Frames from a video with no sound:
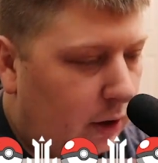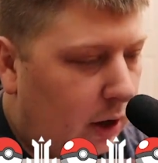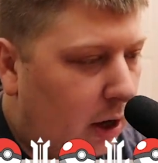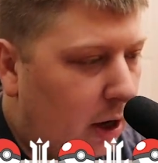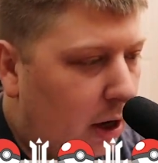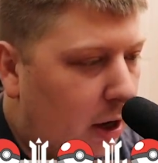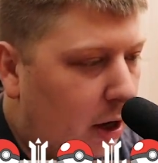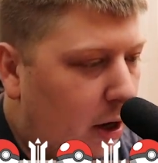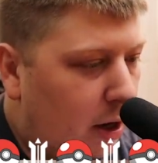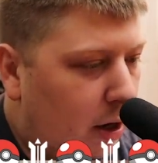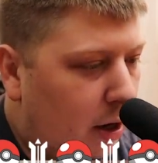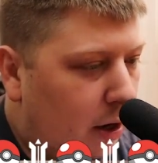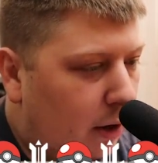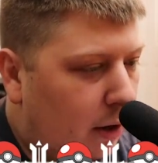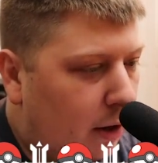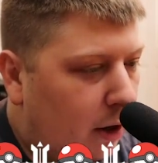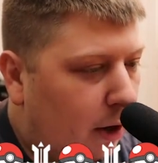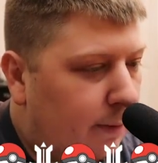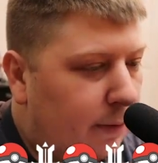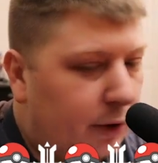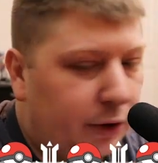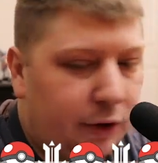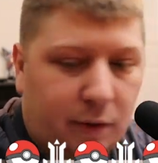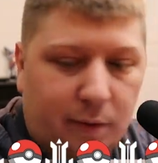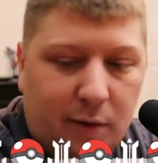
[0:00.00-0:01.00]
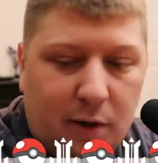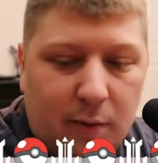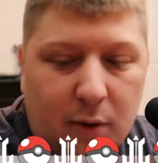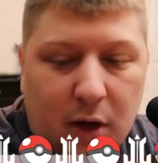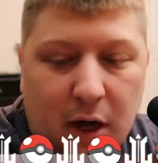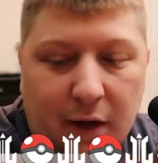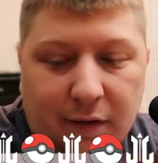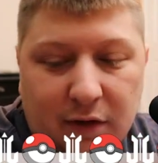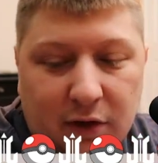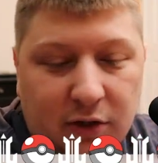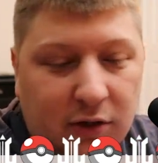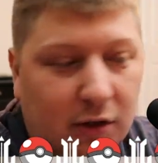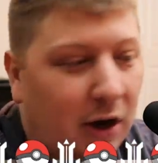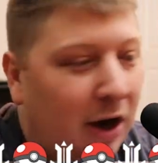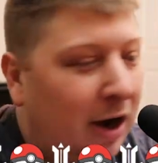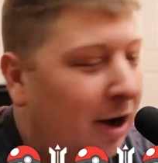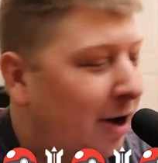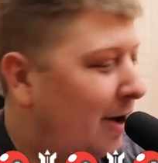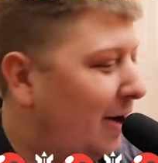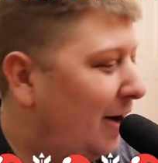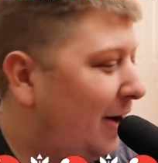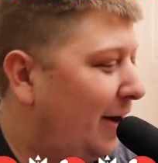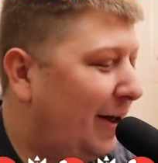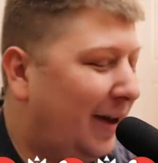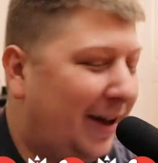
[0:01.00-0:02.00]
1 million people have this
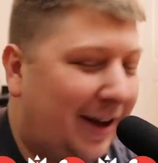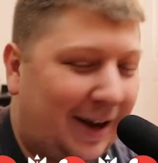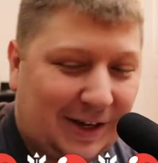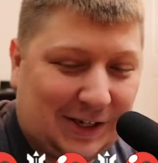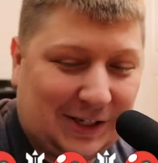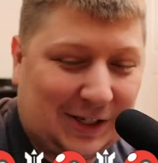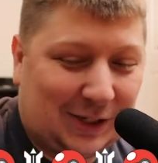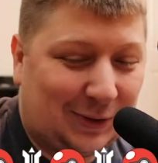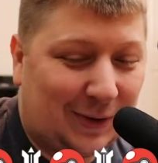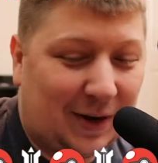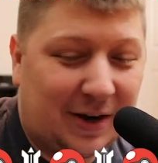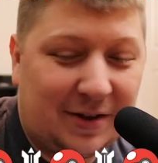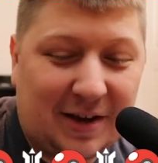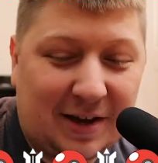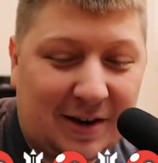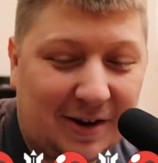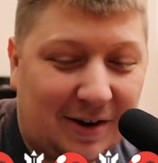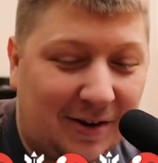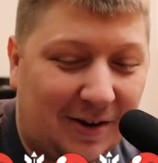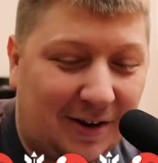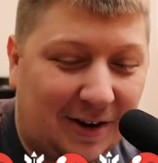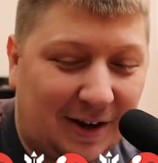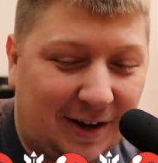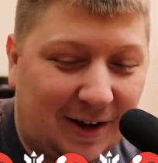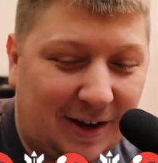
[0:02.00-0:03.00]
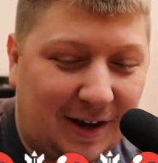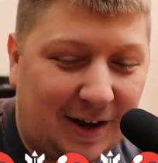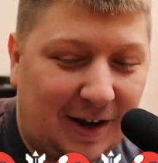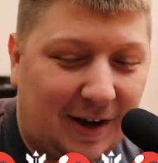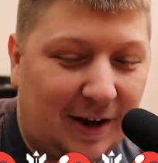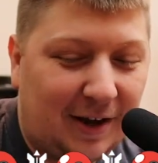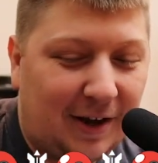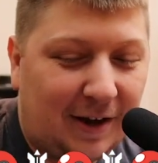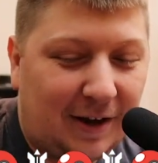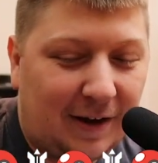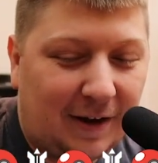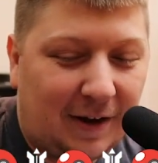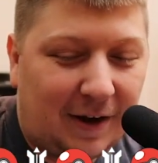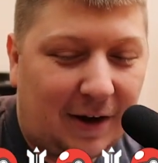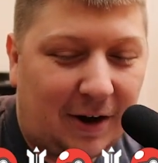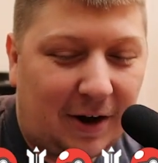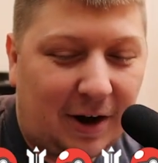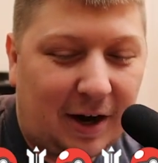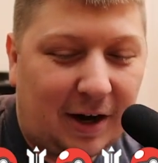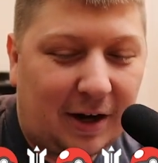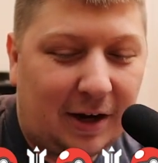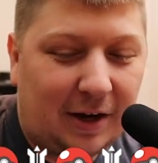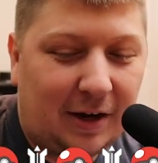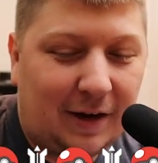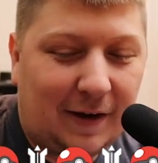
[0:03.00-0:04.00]
card. I swear they do. All
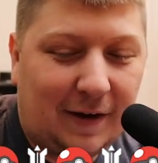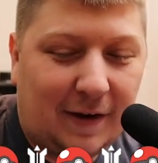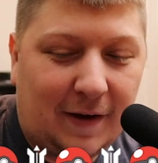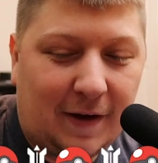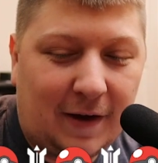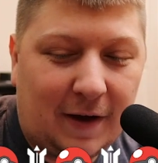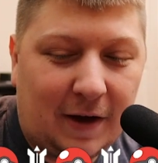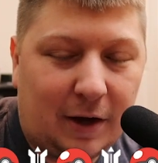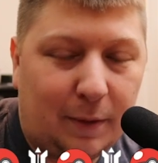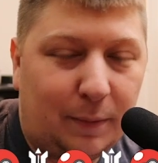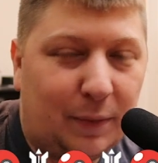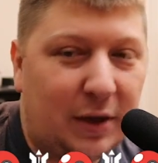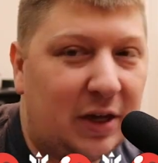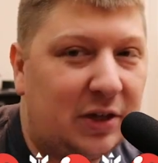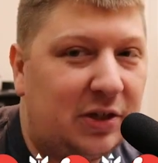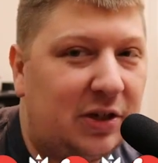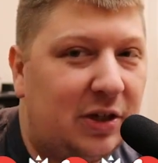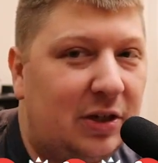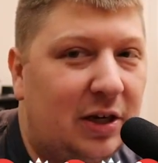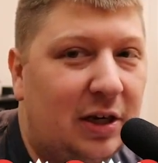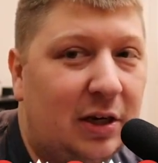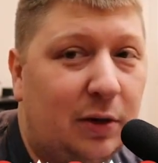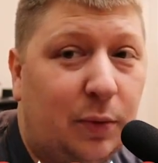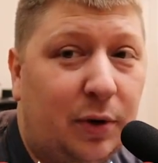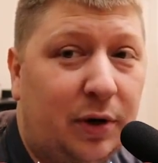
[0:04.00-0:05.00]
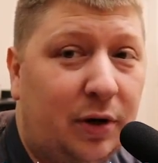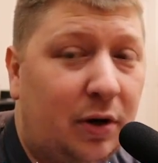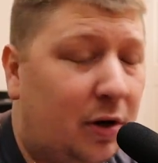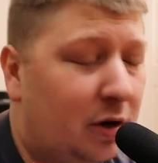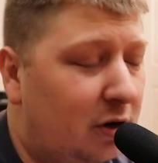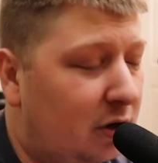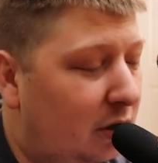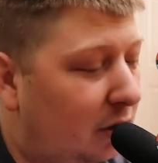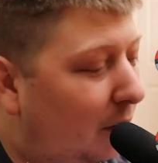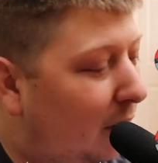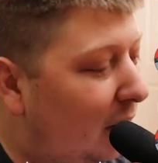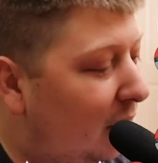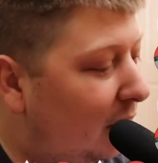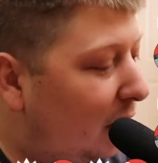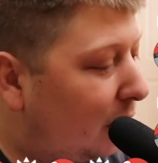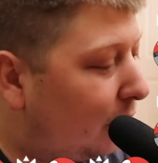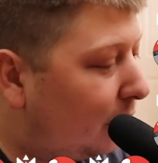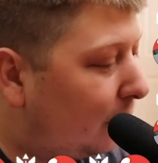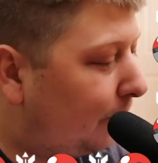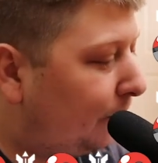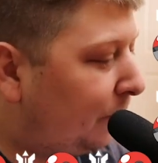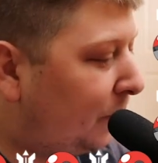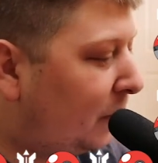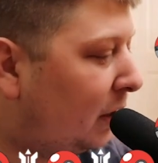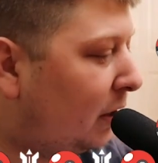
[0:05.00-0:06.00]
right, and a PSA 10, it wasn't hard to grade
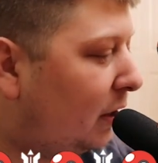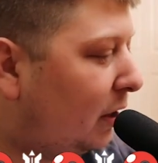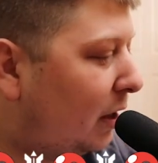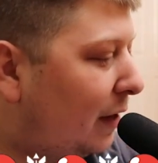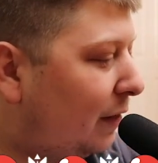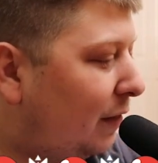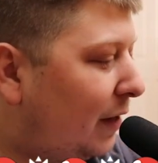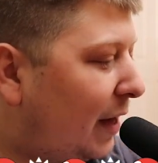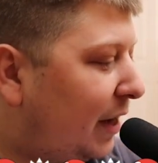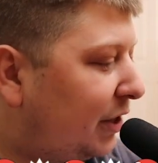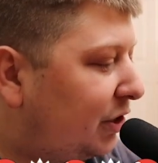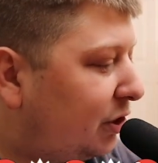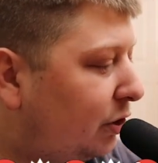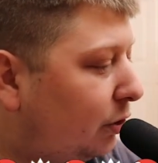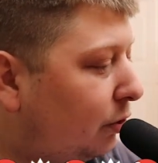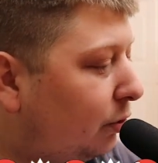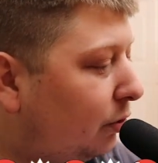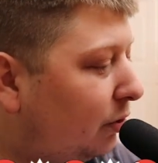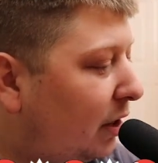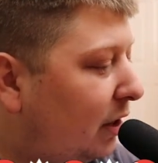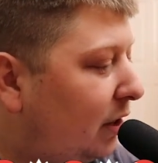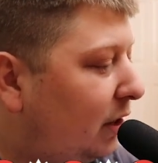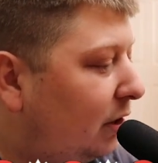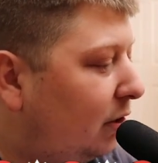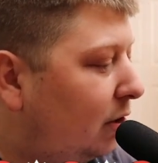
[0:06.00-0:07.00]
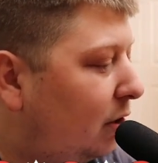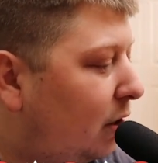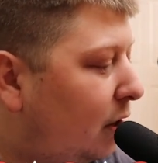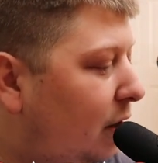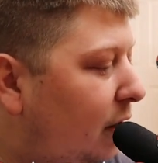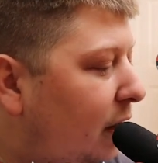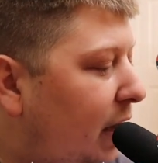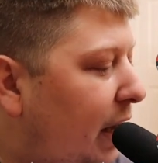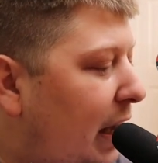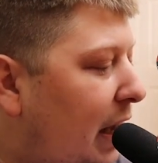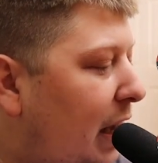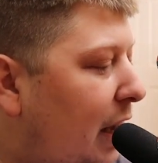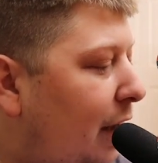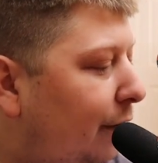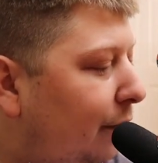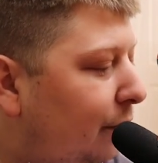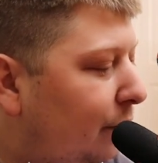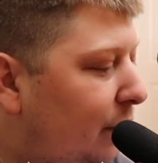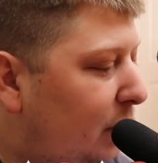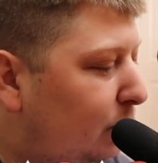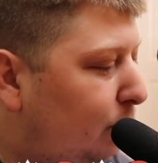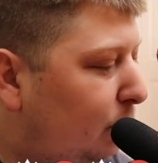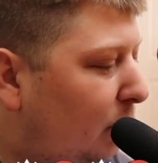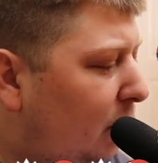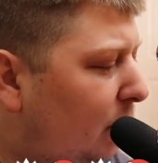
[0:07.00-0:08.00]
either. And last graded card I
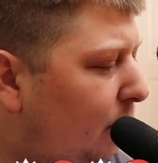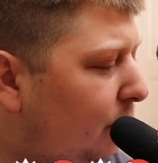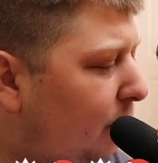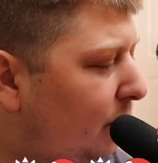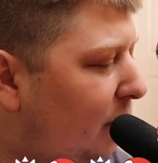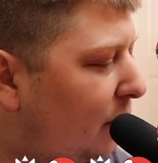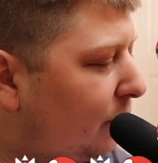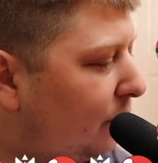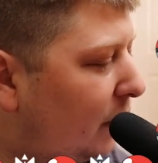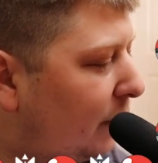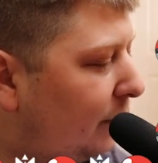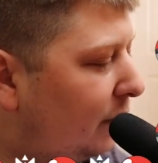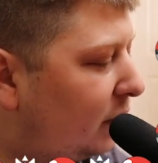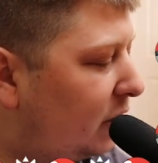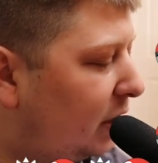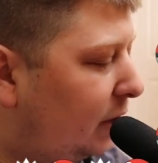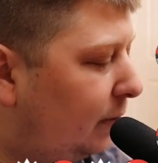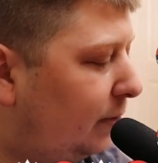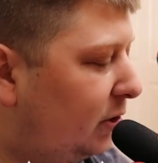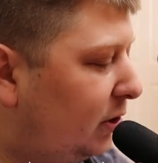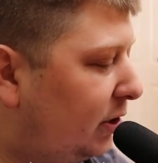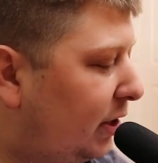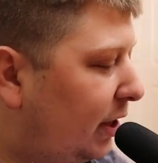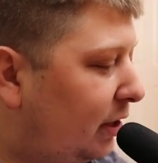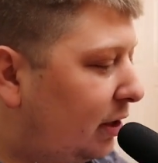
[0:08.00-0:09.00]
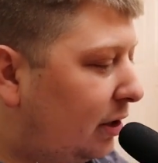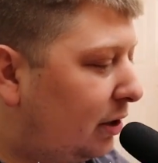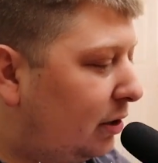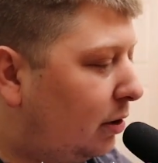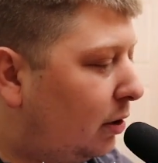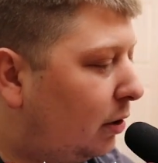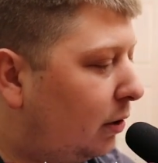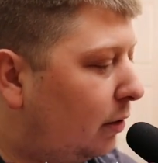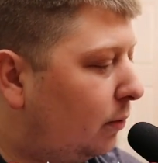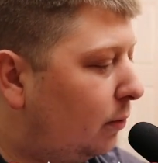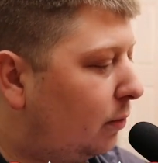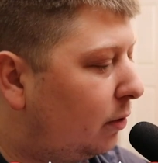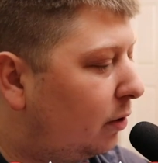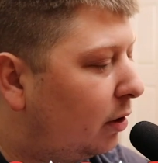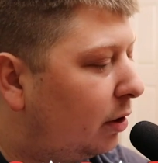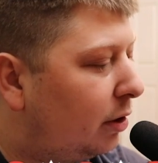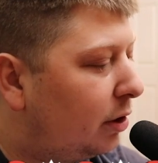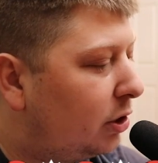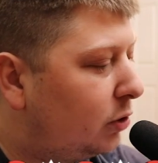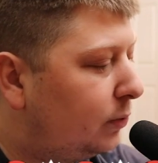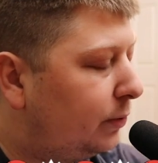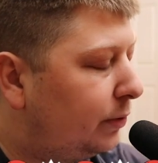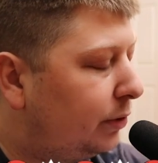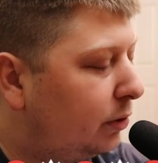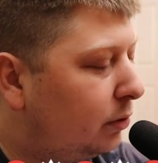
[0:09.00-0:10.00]
have is probably one of my favorites. I just like the artwork on
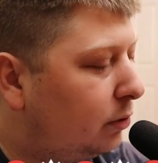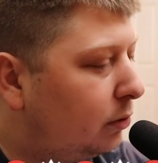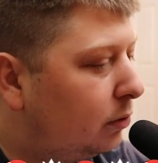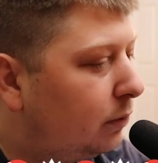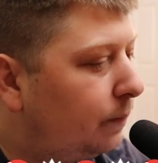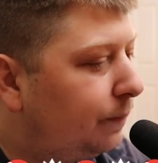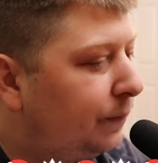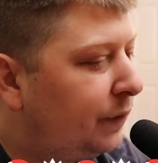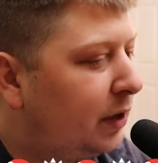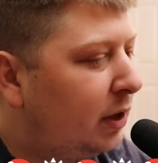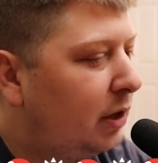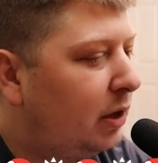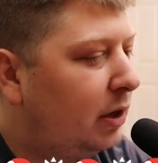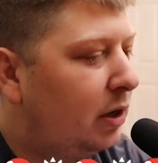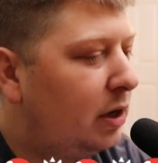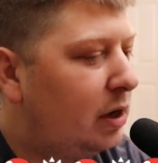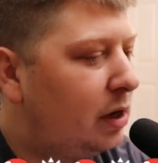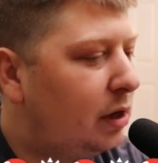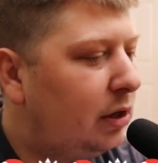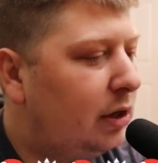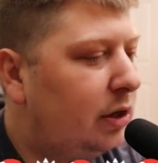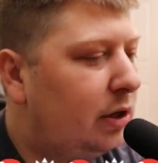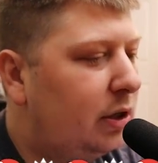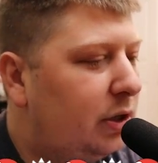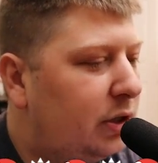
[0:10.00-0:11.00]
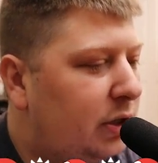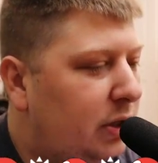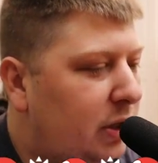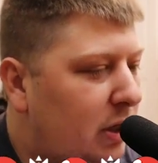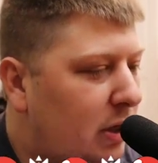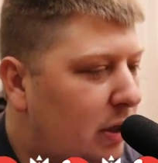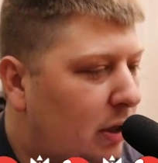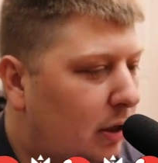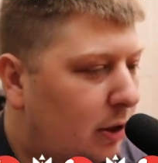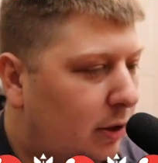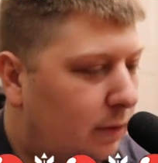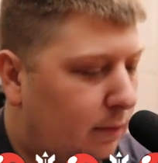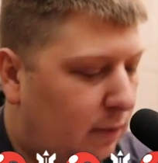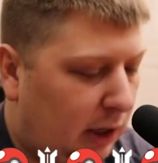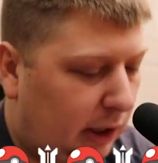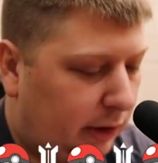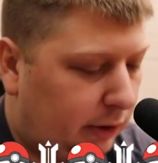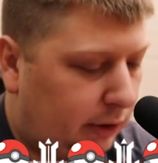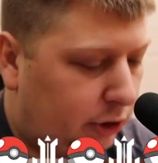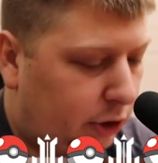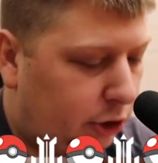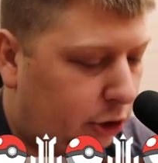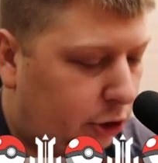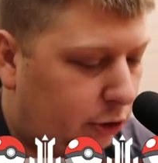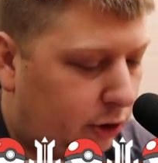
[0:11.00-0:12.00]
it. It's really cool. And it is the
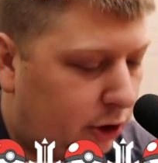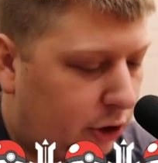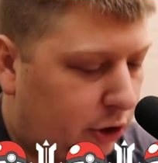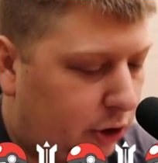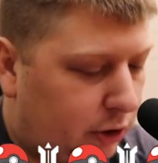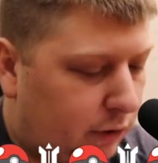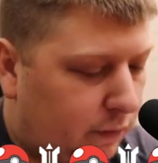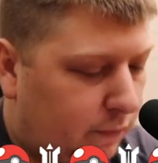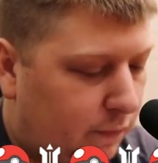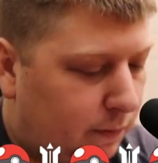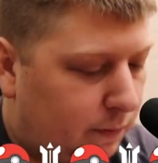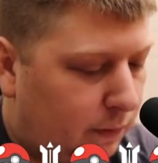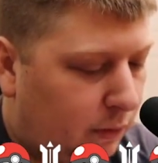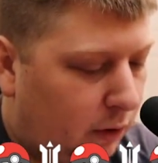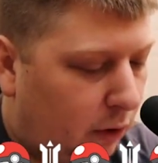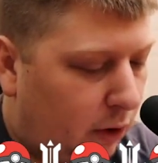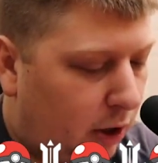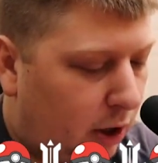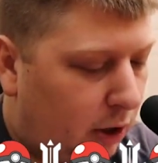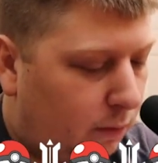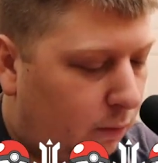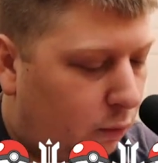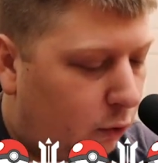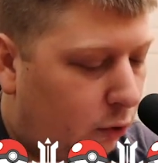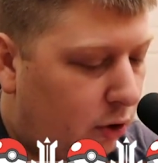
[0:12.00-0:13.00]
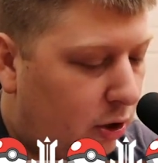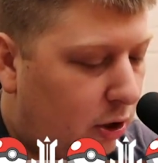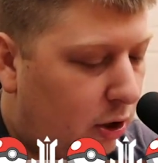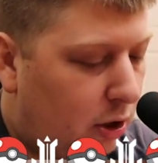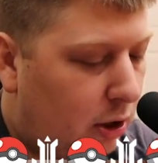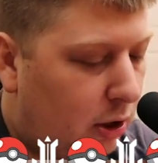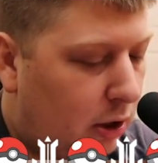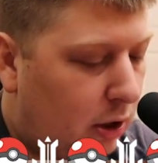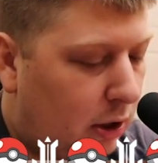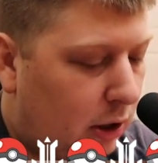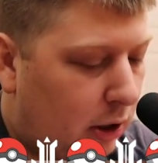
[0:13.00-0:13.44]
illustration from the Grand Prix,